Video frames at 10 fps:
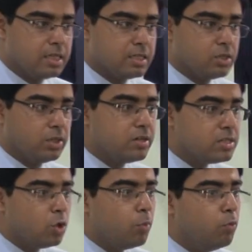So there
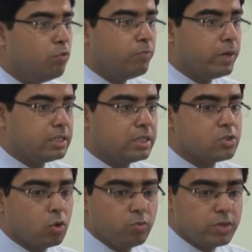is no movement, there
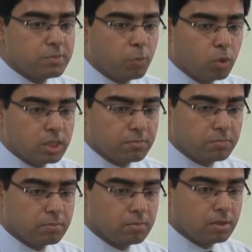is always boredom.
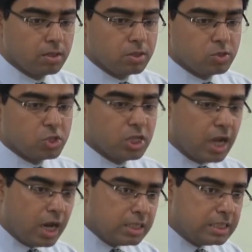So she
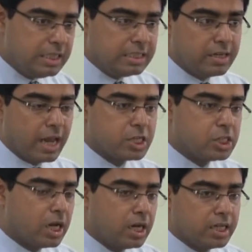can't interact,
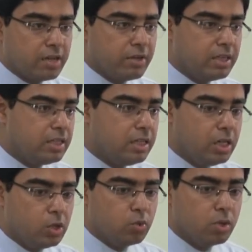she can't have anything
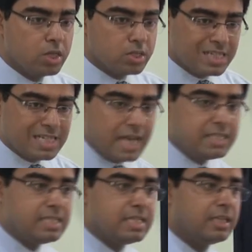new. So
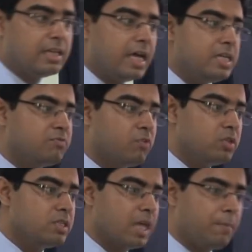stasis in the life
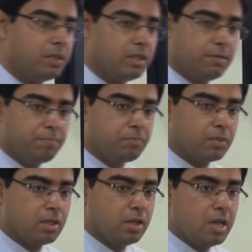causes apathy.
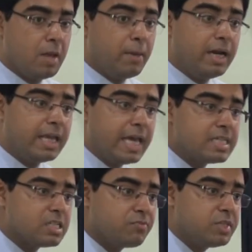But in
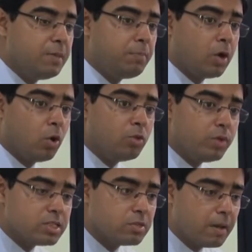case of sepia,
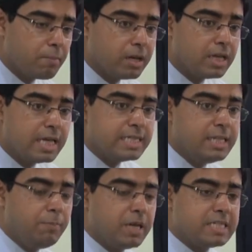always remember,
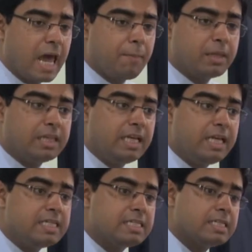sepia's
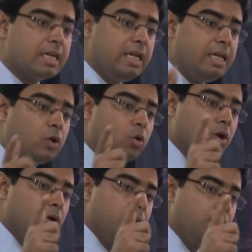apathy is
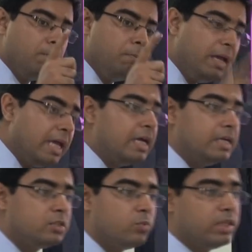
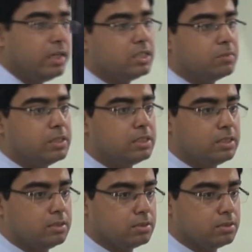mingled with irritability.